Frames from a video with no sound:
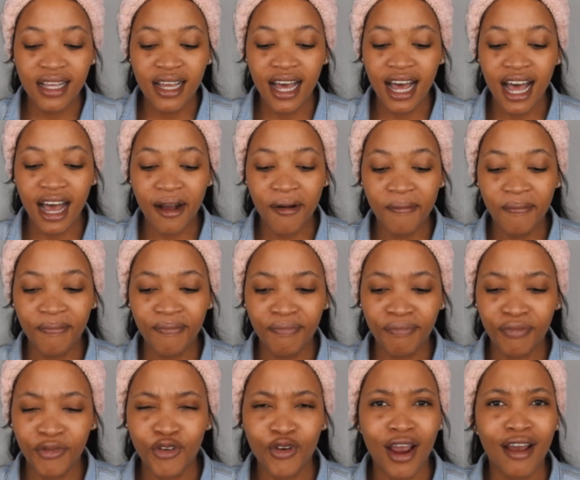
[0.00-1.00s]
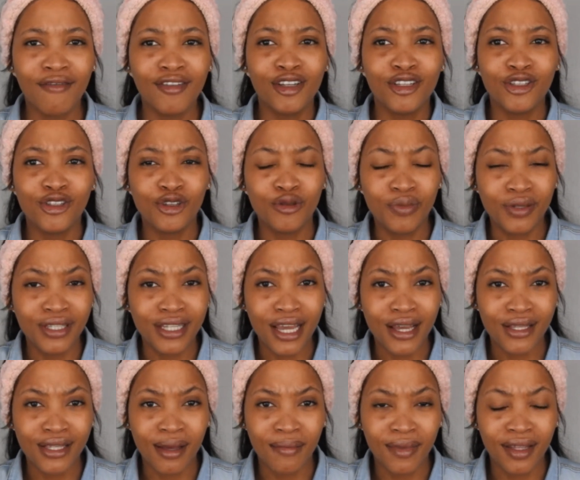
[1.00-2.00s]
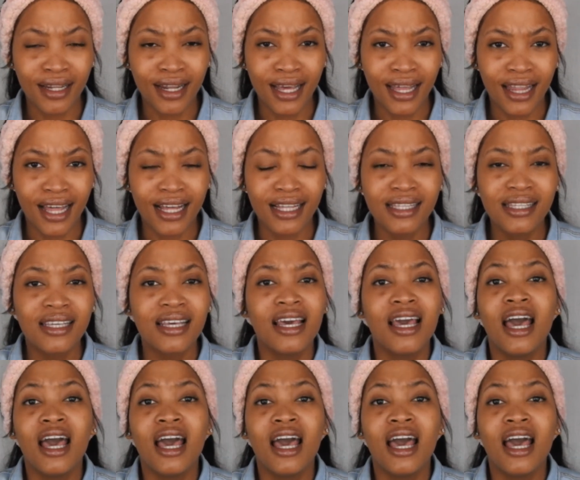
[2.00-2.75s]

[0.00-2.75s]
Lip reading: Revlon Superstay or something like that.